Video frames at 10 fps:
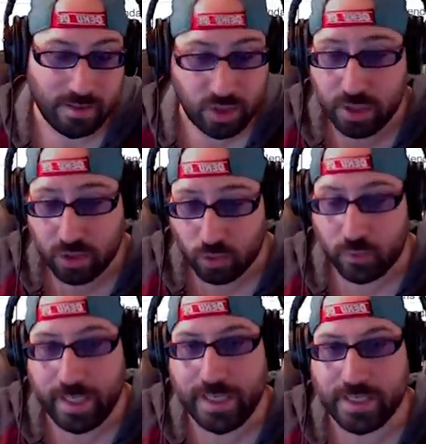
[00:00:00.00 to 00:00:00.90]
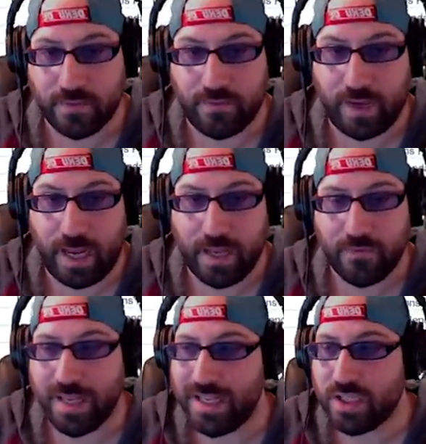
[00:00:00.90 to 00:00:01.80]
just 3 to
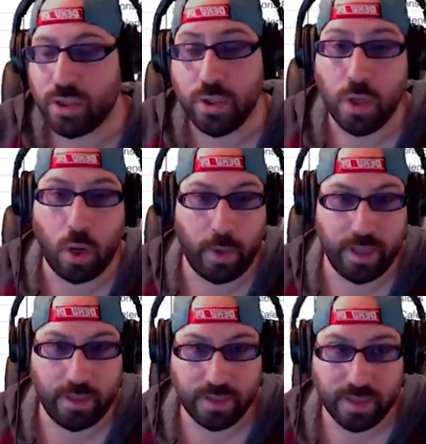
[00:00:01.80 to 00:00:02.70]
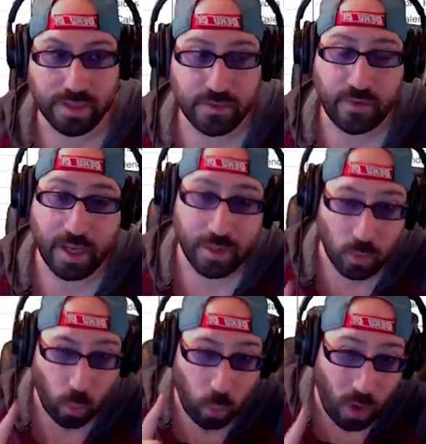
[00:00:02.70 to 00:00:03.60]
5, is nowhere near justified.
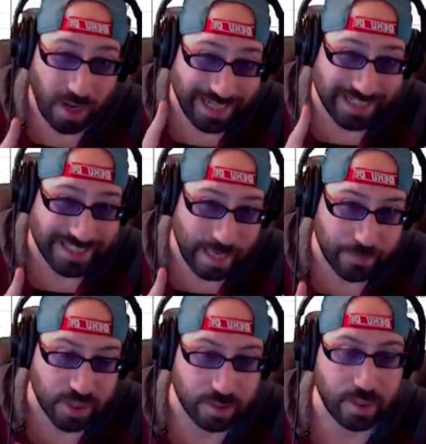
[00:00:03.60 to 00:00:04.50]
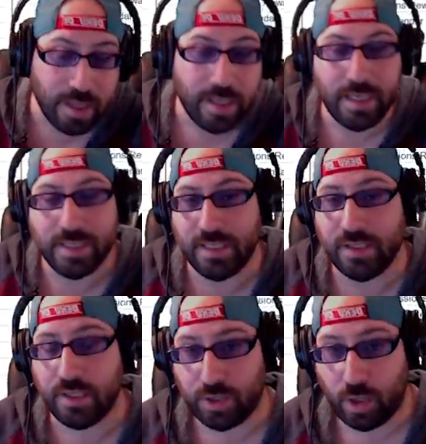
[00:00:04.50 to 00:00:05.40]
One exception is in
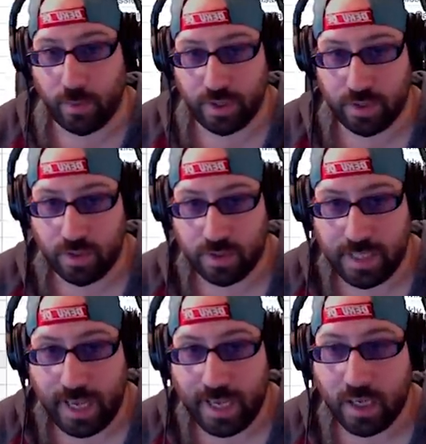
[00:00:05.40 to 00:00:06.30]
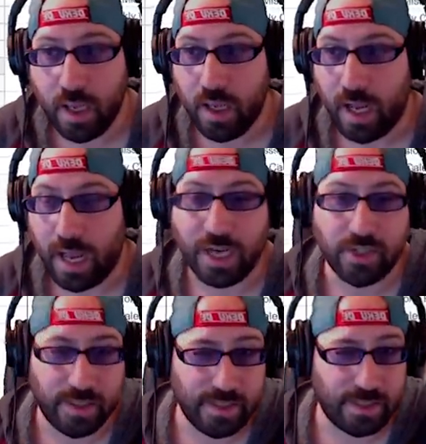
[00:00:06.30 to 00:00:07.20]
the Skirmisher tag. I
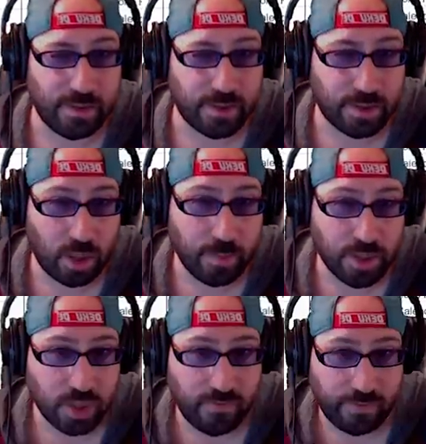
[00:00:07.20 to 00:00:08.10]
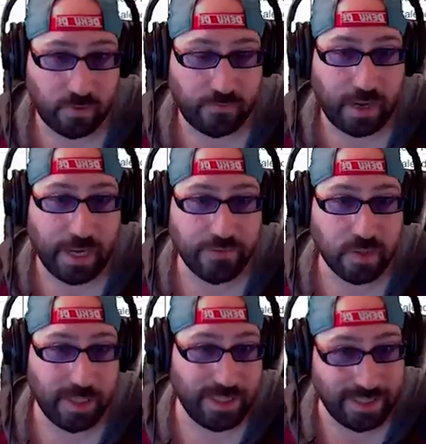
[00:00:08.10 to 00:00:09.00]
actually consider Skirmisher level 5 to
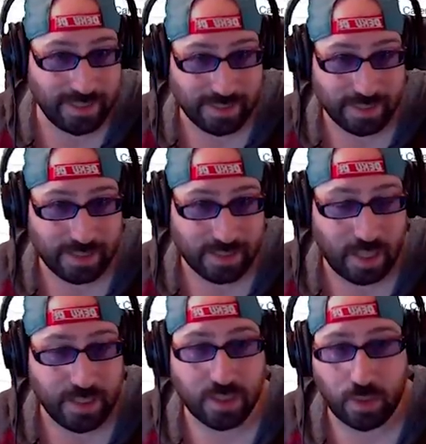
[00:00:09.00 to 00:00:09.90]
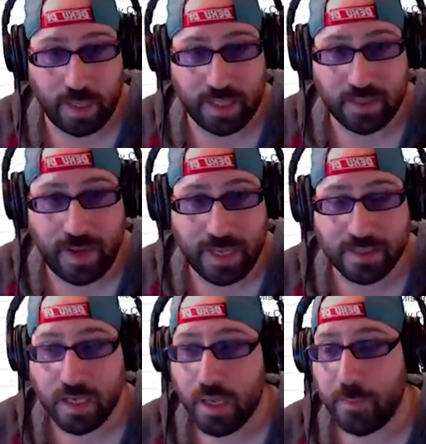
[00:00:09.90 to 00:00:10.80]
be the 6th ISO 8
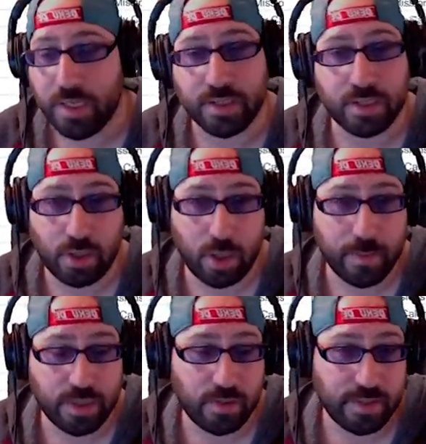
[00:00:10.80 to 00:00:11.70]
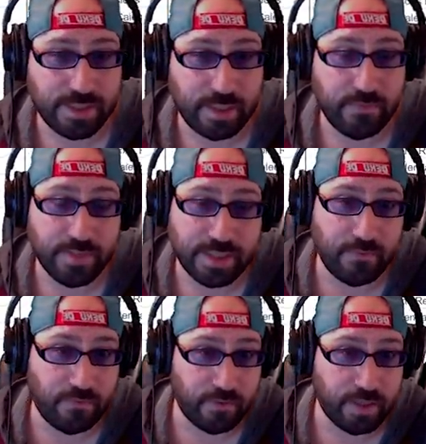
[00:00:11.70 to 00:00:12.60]
class, because Skirmisher itself is a
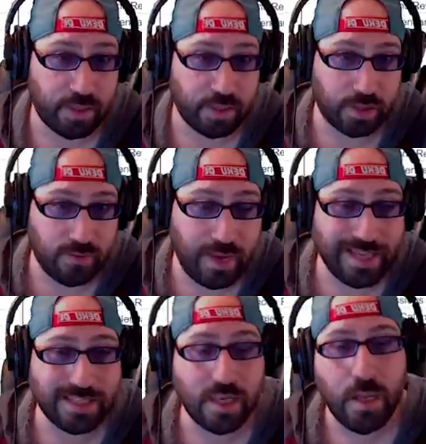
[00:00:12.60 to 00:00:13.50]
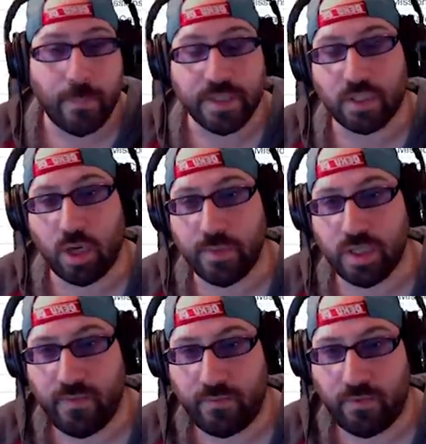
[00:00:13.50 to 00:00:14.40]
very good class, but
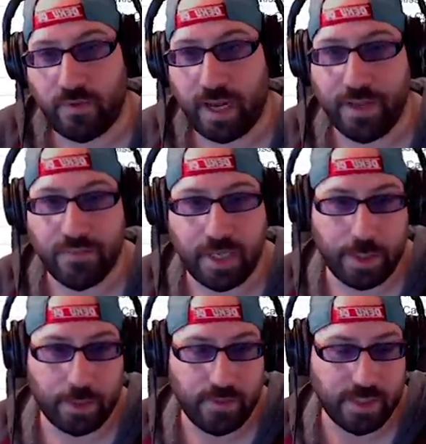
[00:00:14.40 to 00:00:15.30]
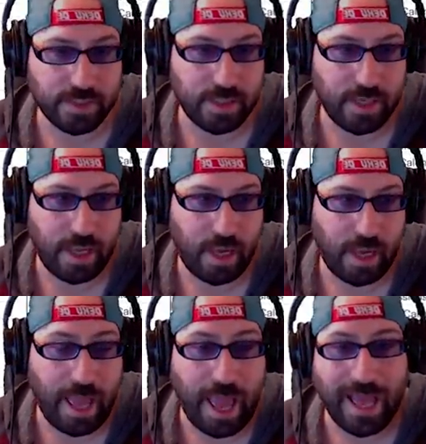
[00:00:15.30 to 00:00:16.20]
Skirmisher level 5 not only does it uh,
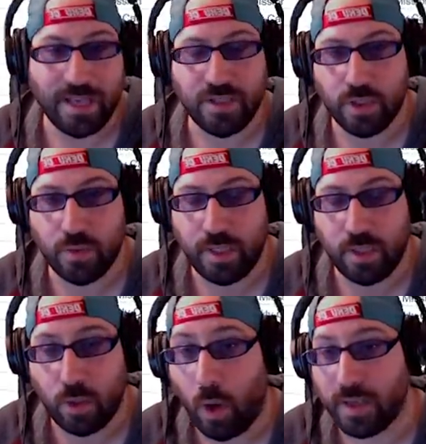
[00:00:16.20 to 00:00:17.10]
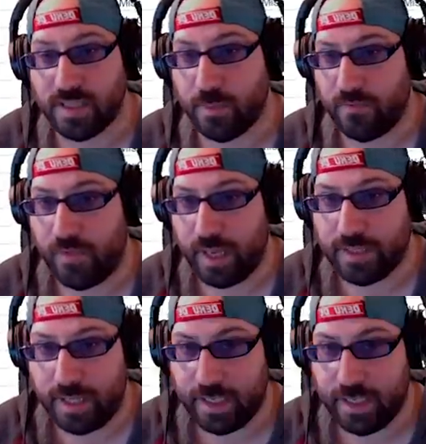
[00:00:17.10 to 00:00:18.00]
add to the awesome effect
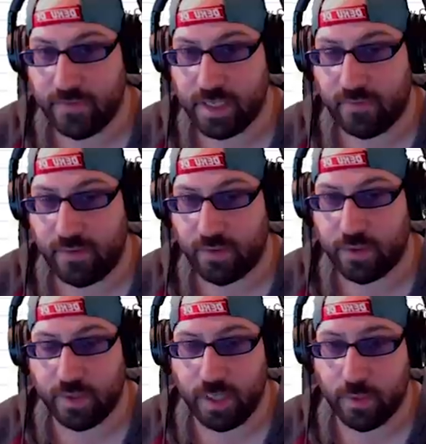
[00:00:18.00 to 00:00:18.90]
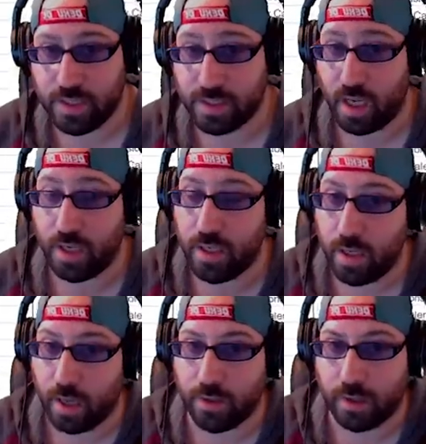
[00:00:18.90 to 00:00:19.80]
that it gives at level 3, which is
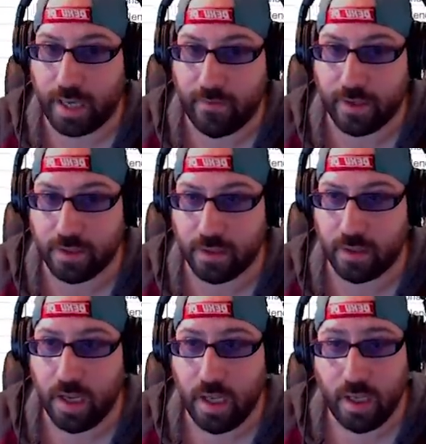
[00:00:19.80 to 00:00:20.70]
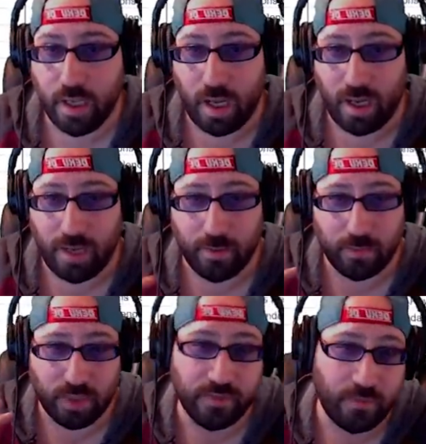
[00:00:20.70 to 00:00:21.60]
another character uh,
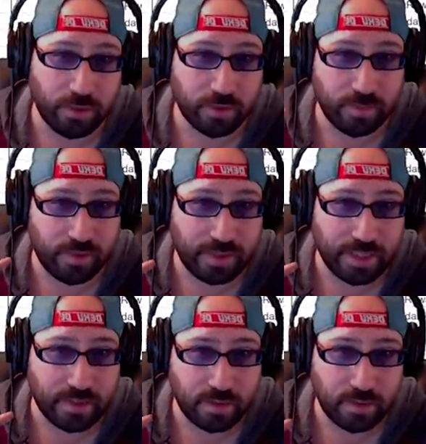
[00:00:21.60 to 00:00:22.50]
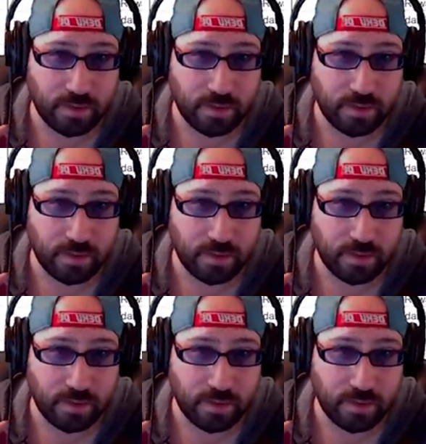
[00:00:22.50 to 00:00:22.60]
with Vulnerable gets,